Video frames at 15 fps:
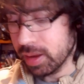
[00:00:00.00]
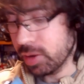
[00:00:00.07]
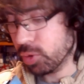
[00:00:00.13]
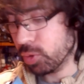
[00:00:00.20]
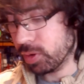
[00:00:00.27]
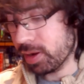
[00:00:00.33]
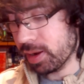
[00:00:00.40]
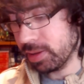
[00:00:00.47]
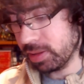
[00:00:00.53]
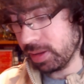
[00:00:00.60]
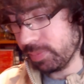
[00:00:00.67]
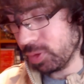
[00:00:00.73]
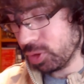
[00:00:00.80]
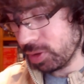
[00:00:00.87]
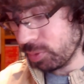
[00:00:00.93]
Initial
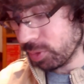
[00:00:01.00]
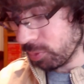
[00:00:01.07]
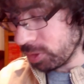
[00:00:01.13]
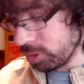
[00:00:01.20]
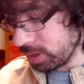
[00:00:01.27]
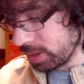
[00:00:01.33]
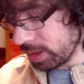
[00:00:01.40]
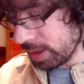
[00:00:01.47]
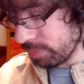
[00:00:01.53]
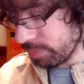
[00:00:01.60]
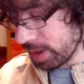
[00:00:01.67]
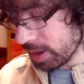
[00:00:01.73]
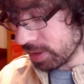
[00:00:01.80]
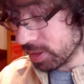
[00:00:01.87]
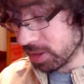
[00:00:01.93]
concept. She was originally a
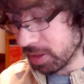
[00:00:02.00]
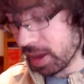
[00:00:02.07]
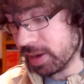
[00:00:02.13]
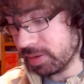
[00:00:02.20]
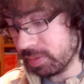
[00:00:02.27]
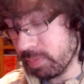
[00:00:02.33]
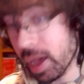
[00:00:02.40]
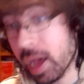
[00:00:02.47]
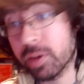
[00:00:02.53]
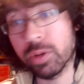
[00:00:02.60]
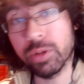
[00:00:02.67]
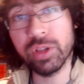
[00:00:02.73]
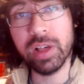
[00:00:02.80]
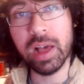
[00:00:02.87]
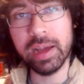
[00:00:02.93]
mad, scientist, mad
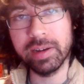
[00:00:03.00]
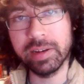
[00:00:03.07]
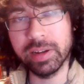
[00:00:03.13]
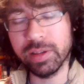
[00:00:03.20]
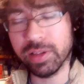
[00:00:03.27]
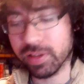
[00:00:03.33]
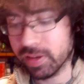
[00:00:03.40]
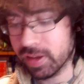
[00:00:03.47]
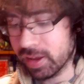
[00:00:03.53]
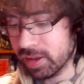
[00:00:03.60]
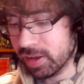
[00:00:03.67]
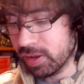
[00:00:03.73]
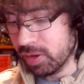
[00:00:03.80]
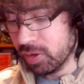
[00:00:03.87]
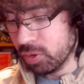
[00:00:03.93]
adult scientist
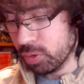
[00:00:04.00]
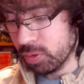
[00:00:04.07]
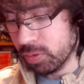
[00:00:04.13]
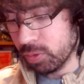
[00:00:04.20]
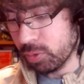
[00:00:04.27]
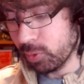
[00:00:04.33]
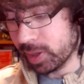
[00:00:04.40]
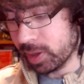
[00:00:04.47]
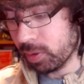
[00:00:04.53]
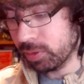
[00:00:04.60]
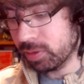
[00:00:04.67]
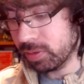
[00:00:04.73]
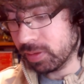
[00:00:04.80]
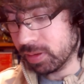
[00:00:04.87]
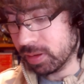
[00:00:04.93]
who
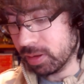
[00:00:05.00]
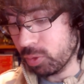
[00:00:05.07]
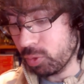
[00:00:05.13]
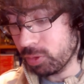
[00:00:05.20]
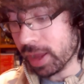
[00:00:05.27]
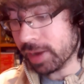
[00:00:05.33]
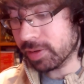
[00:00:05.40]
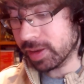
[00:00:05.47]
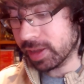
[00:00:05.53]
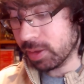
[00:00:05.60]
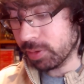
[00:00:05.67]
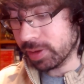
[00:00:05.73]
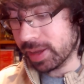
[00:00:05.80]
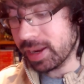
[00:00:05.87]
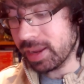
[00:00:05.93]
killed, who liked to
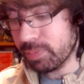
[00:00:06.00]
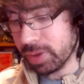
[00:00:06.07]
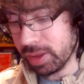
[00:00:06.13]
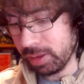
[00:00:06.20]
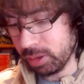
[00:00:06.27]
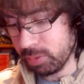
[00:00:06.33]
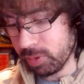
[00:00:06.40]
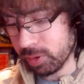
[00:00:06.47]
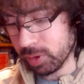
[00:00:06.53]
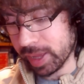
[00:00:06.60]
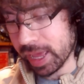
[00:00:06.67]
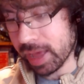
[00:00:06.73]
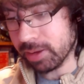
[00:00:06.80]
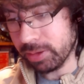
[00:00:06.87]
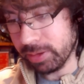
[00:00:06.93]
kill guinea pigs while
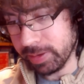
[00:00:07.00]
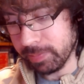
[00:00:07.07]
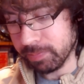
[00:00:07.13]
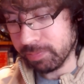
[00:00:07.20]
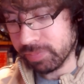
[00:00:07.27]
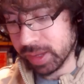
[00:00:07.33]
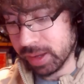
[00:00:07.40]
cackling.